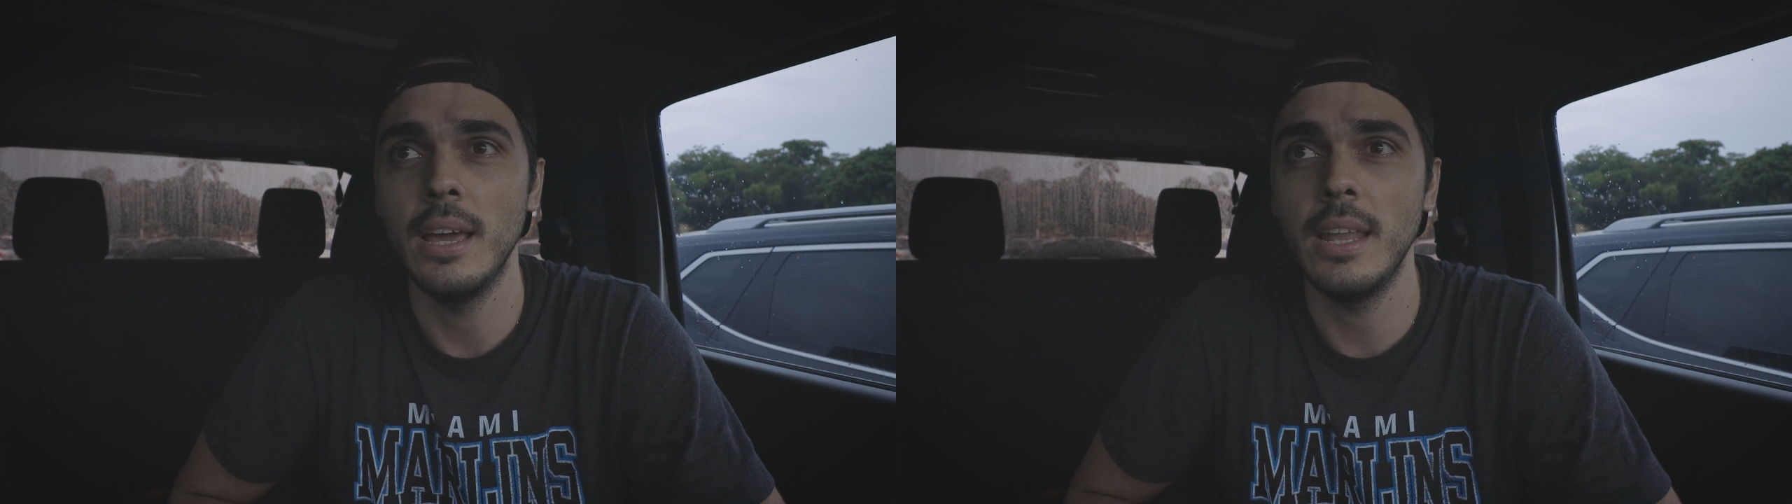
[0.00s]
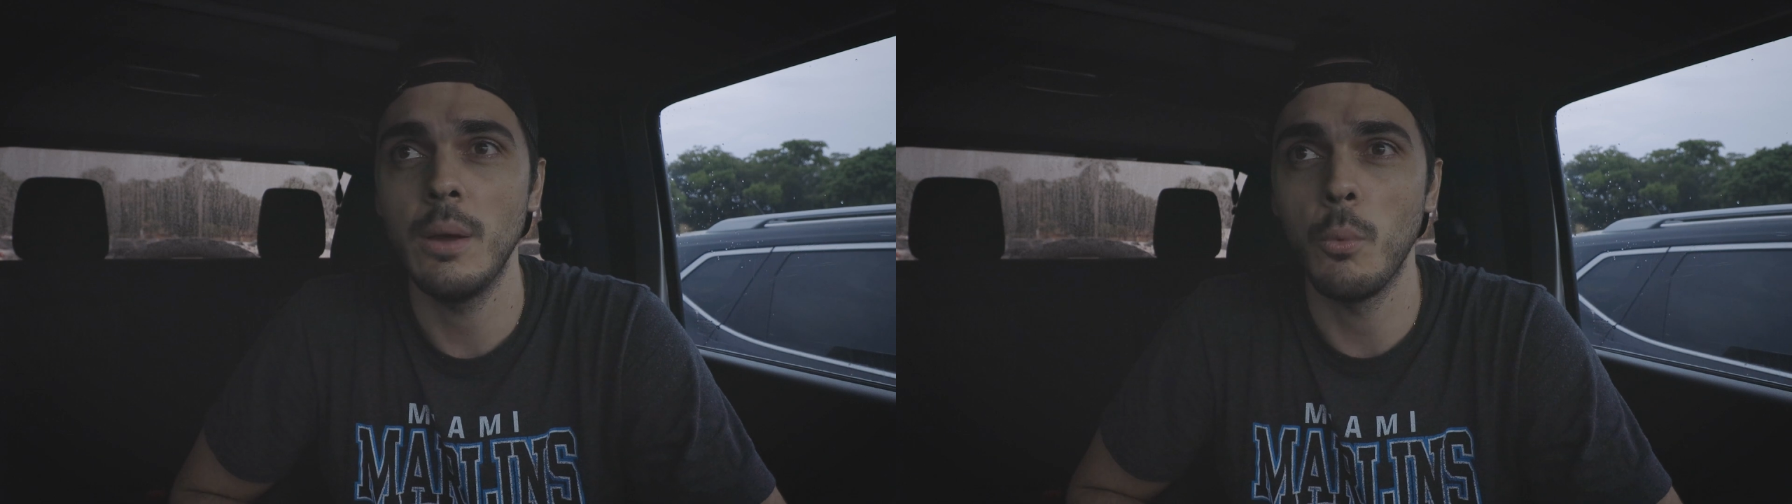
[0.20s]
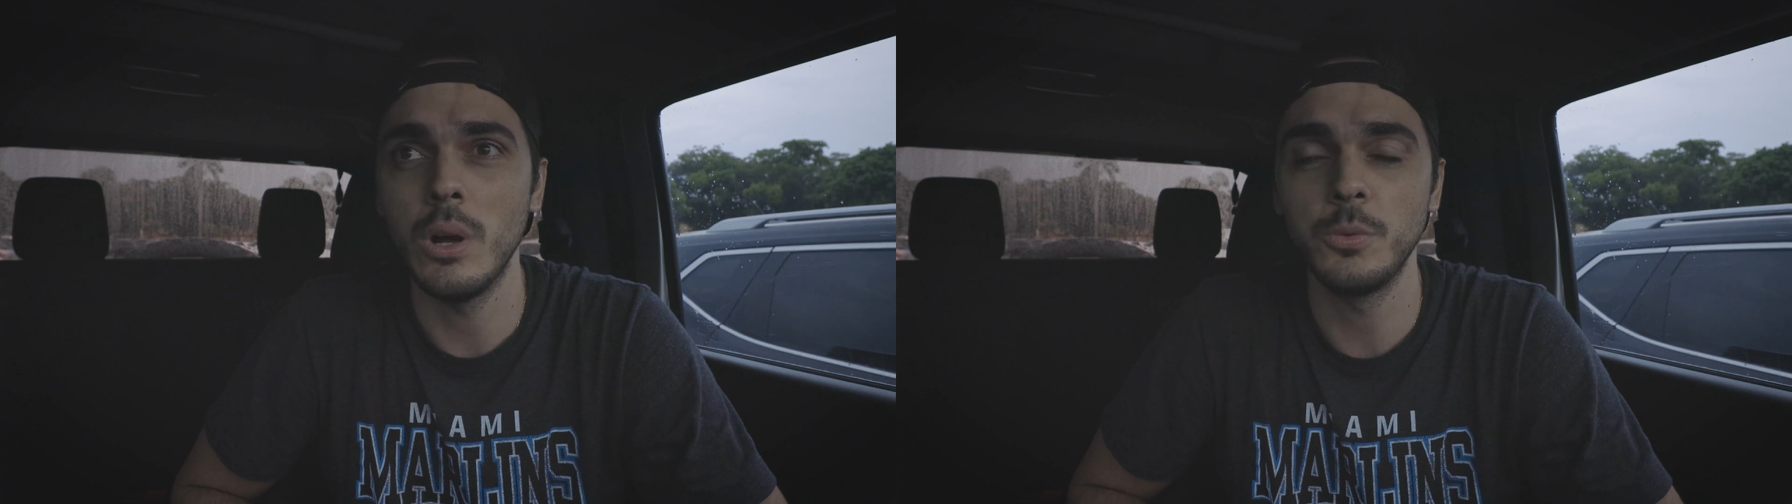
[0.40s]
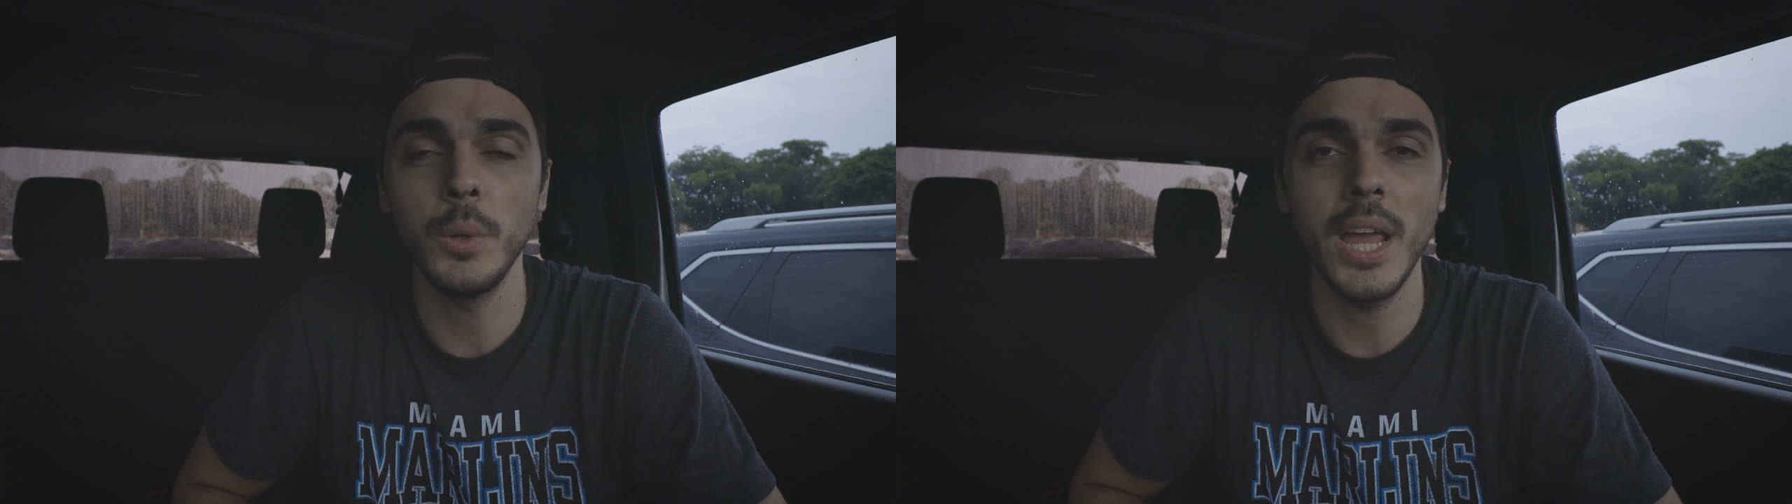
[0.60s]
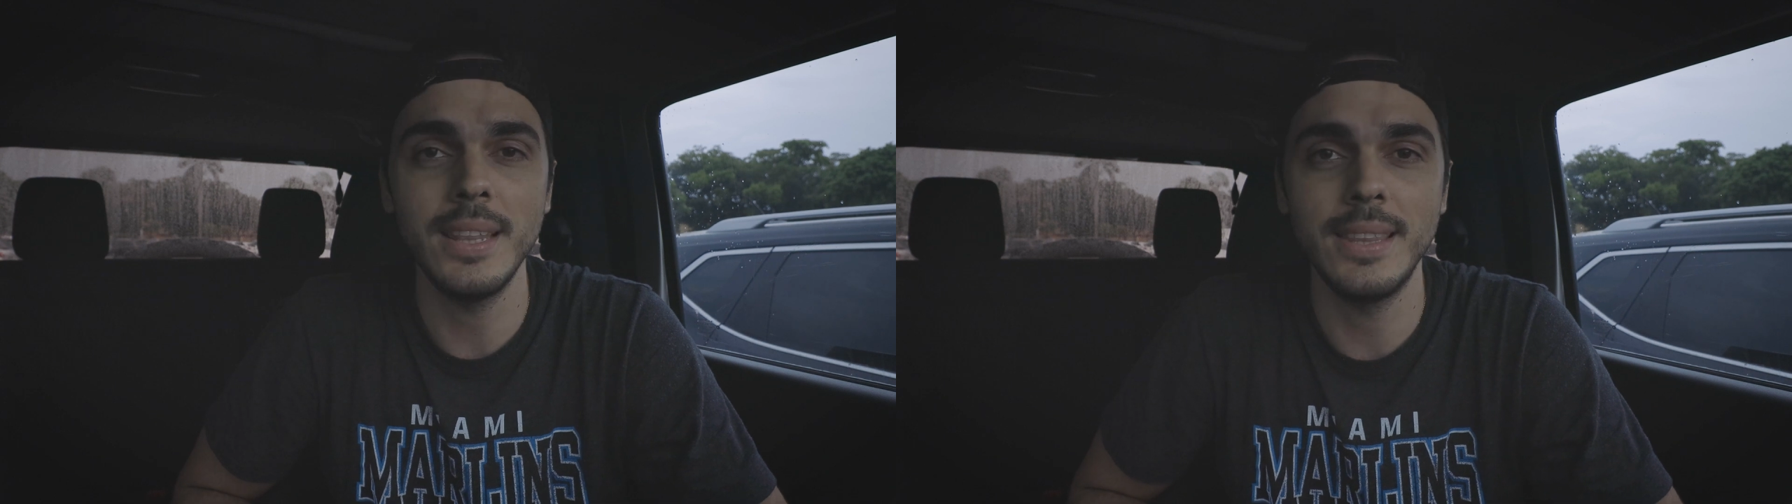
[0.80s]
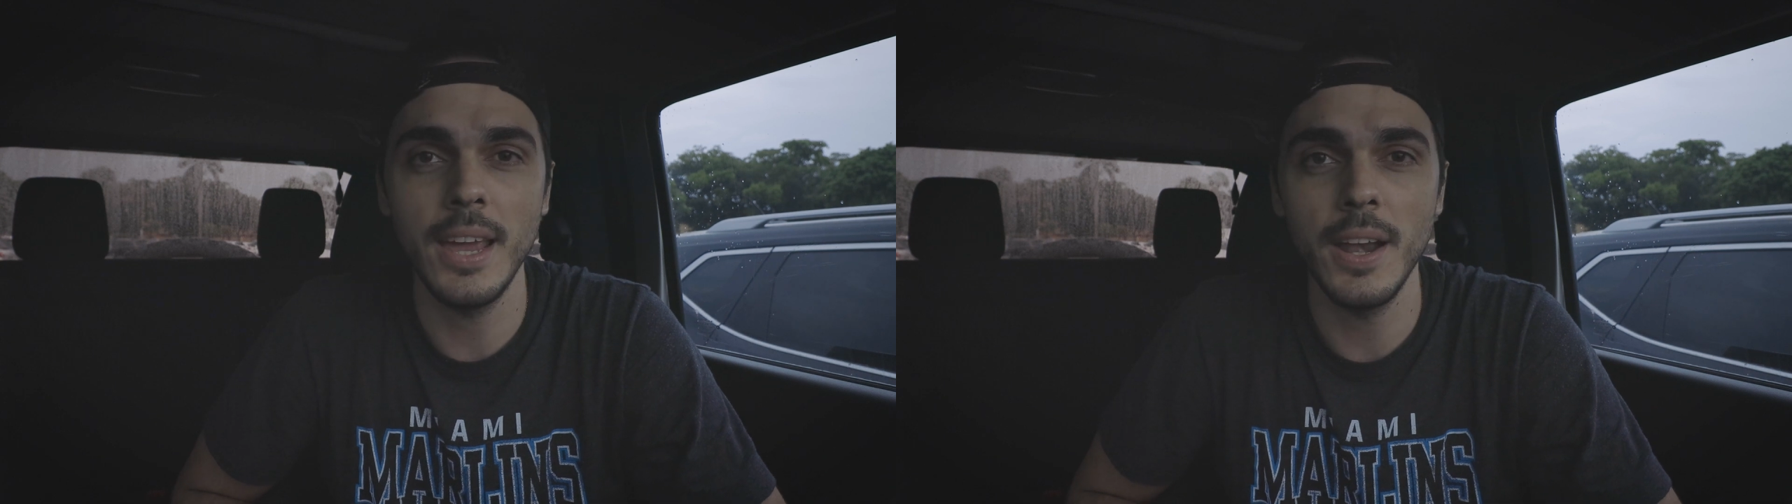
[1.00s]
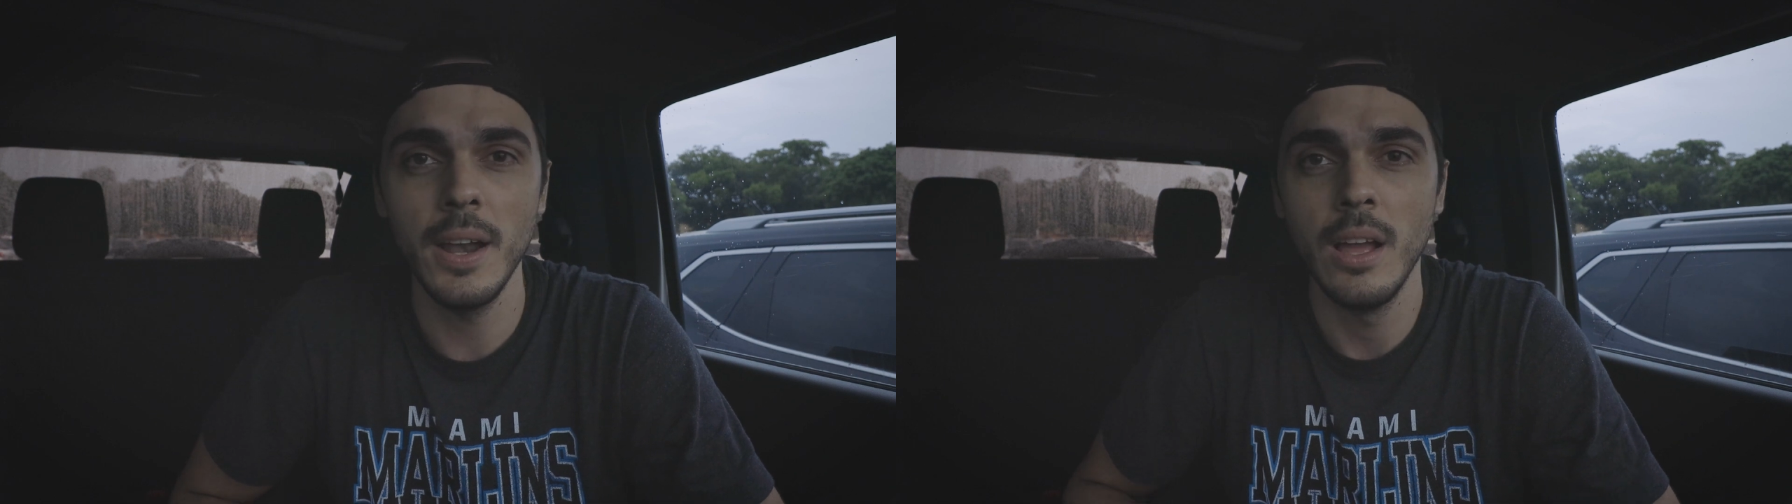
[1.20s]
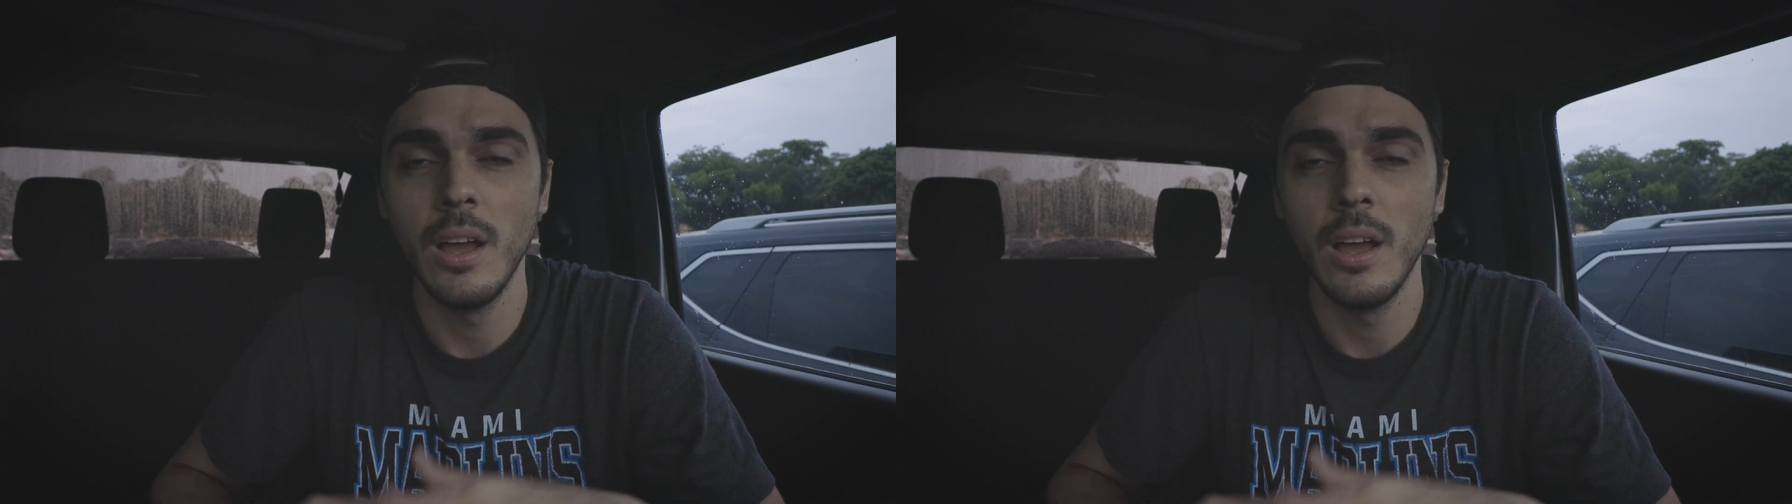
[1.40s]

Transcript: and then once we get there,